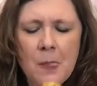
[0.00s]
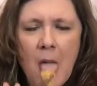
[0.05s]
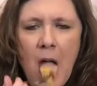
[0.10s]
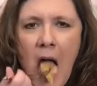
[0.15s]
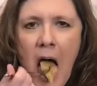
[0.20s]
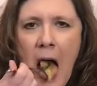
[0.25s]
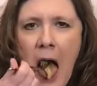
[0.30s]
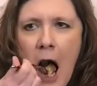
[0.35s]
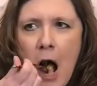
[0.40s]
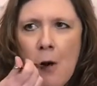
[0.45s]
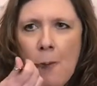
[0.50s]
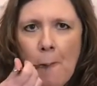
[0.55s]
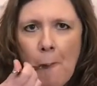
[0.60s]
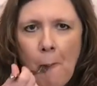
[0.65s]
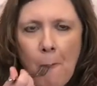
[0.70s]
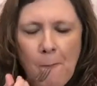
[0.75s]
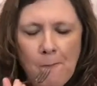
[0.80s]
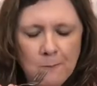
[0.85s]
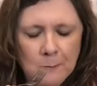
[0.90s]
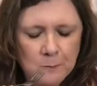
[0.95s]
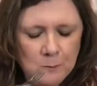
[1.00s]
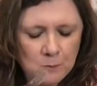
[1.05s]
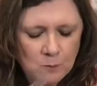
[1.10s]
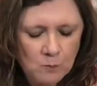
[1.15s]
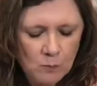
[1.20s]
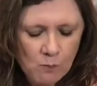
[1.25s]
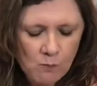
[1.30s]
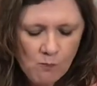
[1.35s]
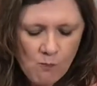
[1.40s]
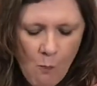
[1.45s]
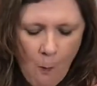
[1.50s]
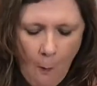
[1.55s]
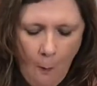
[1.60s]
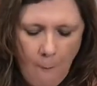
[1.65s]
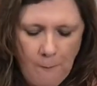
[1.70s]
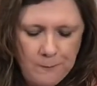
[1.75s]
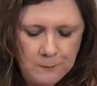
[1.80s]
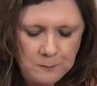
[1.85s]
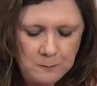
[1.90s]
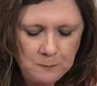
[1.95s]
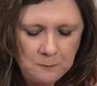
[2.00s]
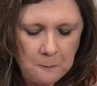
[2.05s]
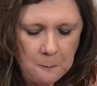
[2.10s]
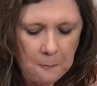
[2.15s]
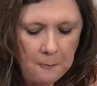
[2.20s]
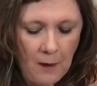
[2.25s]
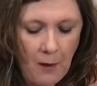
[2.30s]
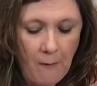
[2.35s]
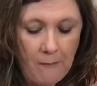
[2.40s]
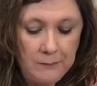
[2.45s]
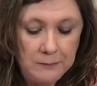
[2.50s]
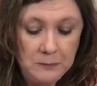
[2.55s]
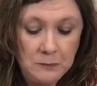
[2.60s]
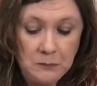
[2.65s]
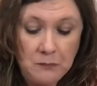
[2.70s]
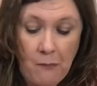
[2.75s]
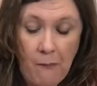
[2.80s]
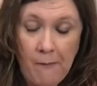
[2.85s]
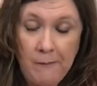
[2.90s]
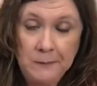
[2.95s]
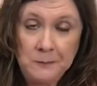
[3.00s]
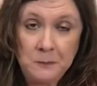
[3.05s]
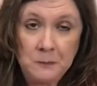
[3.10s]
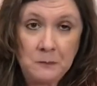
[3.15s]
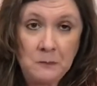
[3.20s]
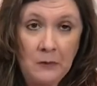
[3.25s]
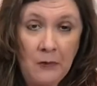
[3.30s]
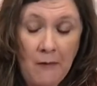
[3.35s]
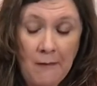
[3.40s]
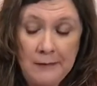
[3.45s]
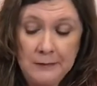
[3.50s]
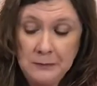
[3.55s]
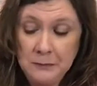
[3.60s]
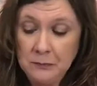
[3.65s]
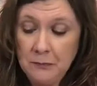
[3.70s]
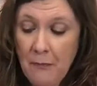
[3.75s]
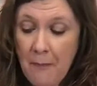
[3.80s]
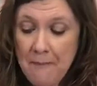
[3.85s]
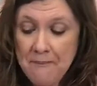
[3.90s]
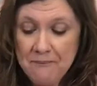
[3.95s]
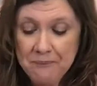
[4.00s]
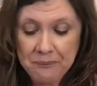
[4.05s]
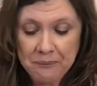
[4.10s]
[no speech]